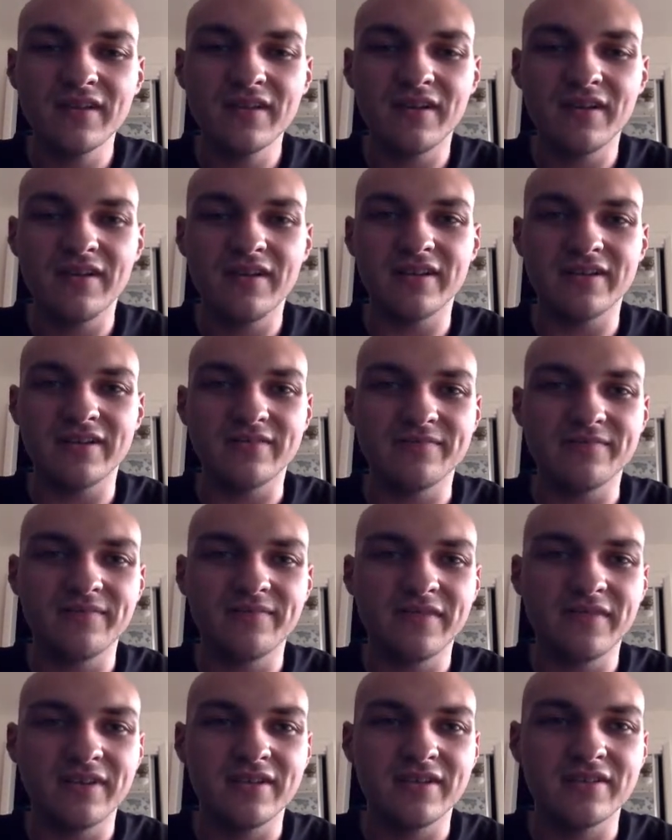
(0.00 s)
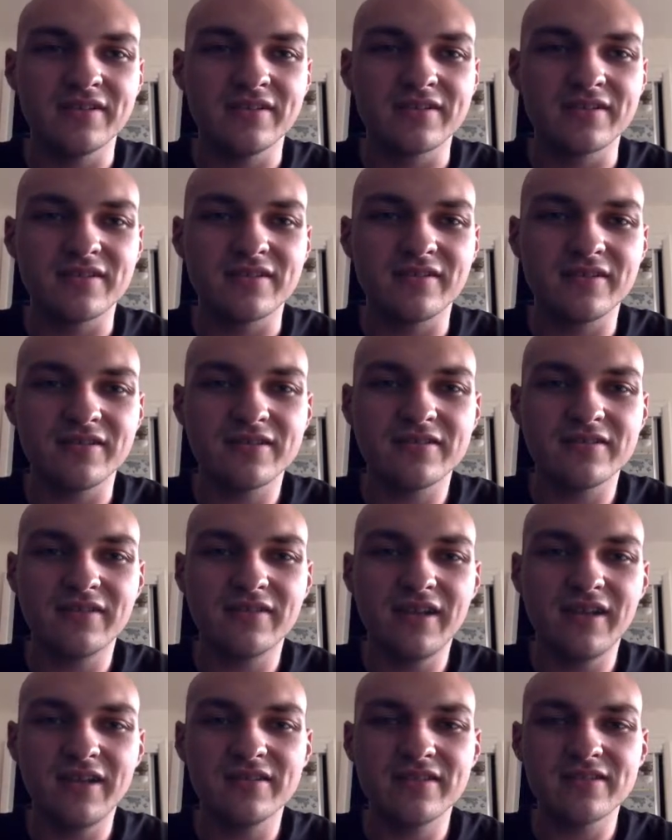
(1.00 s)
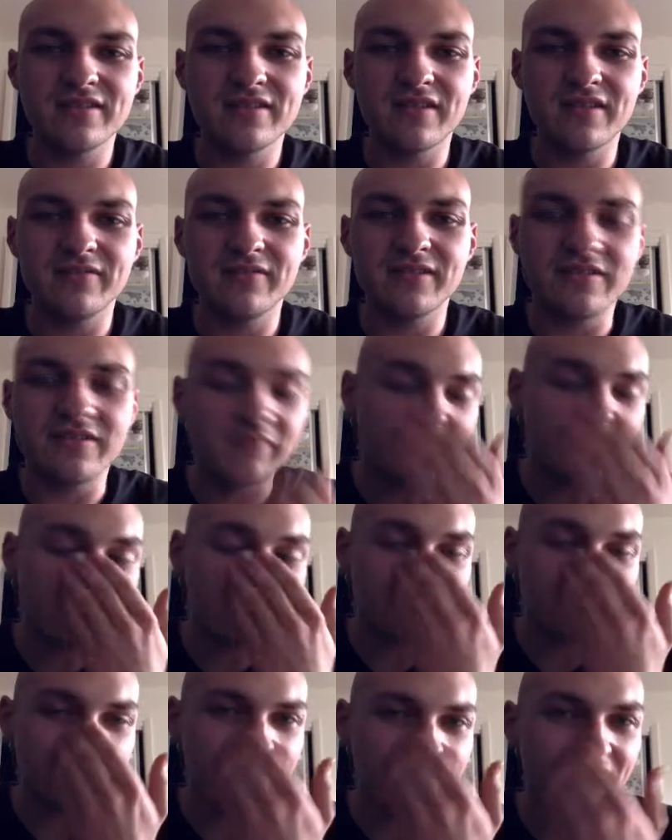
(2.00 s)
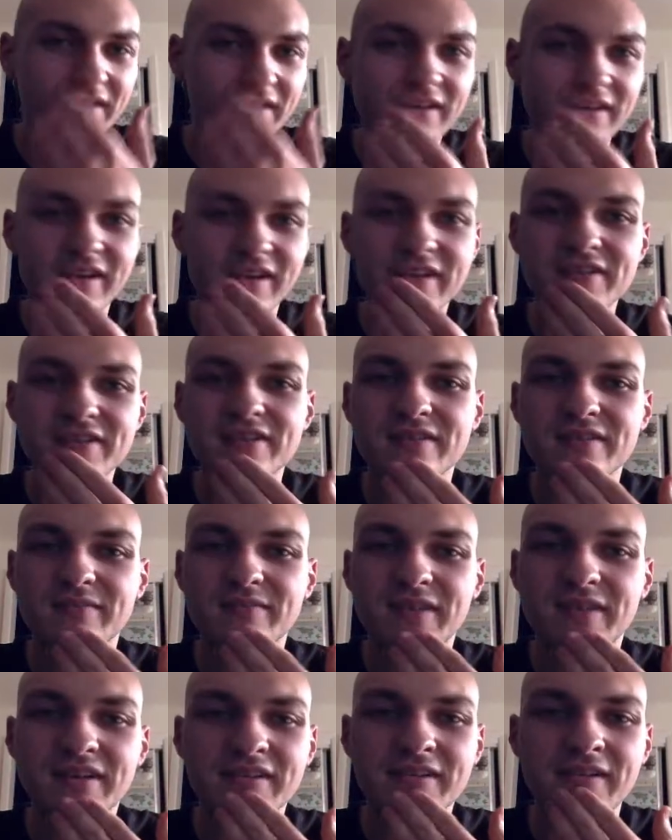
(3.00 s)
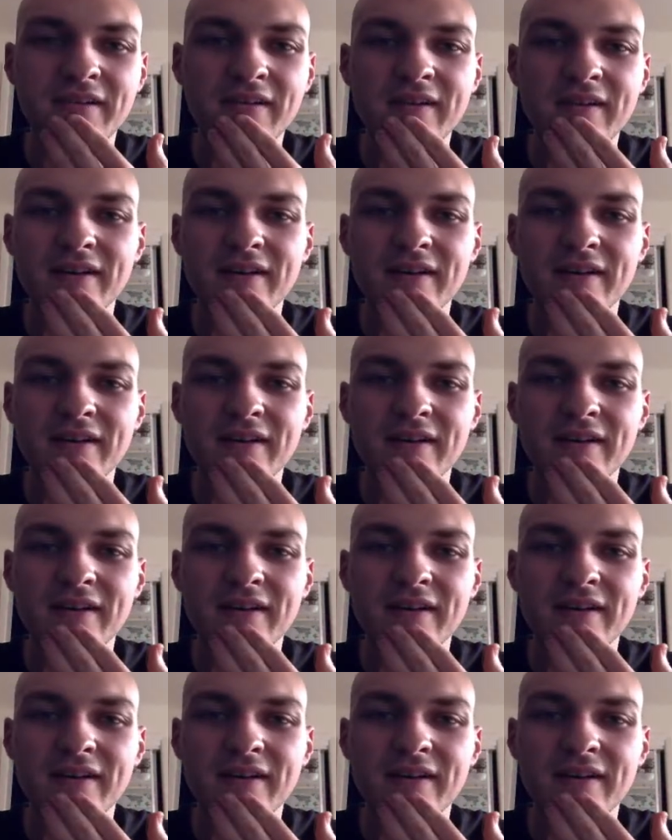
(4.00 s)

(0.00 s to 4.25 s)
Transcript: All right then. So let's go ahead and start with the basic HTML.